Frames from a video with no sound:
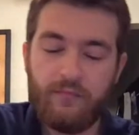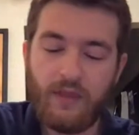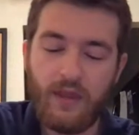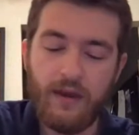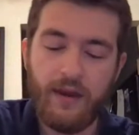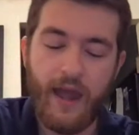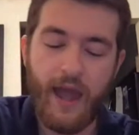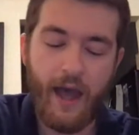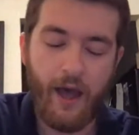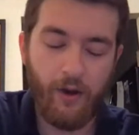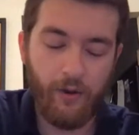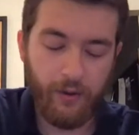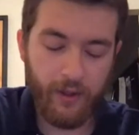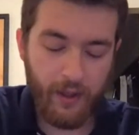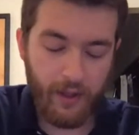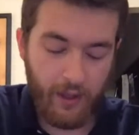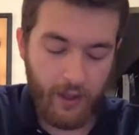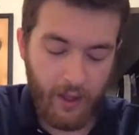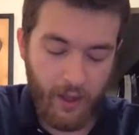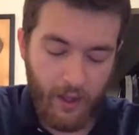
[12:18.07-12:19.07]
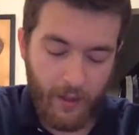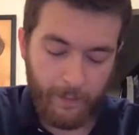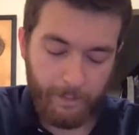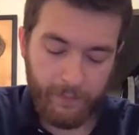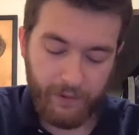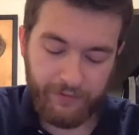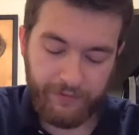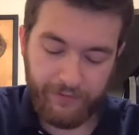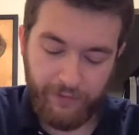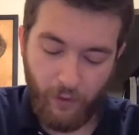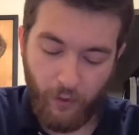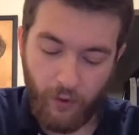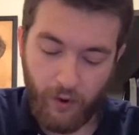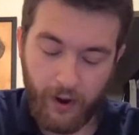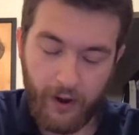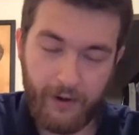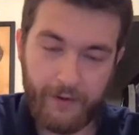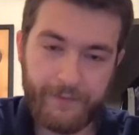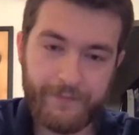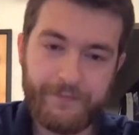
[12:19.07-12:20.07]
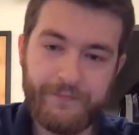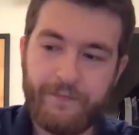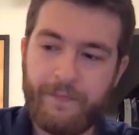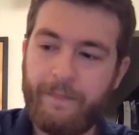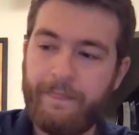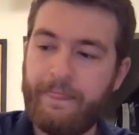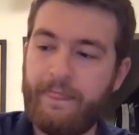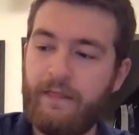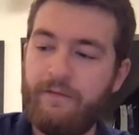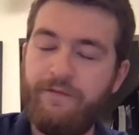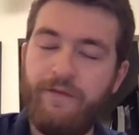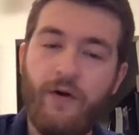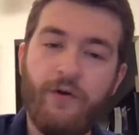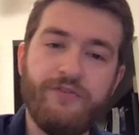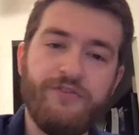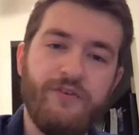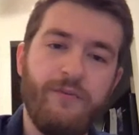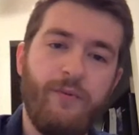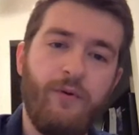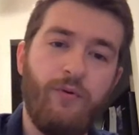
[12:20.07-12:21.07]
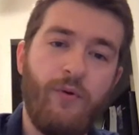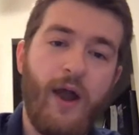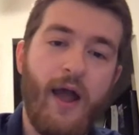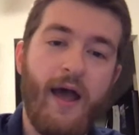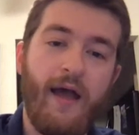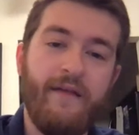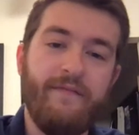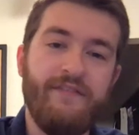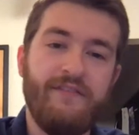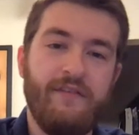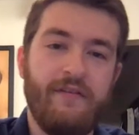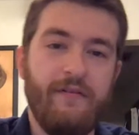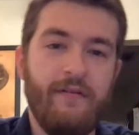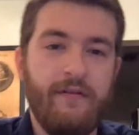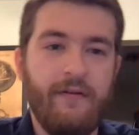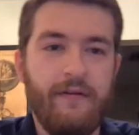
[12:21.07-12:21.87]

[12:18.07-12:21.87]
Now, before Folsom arrives,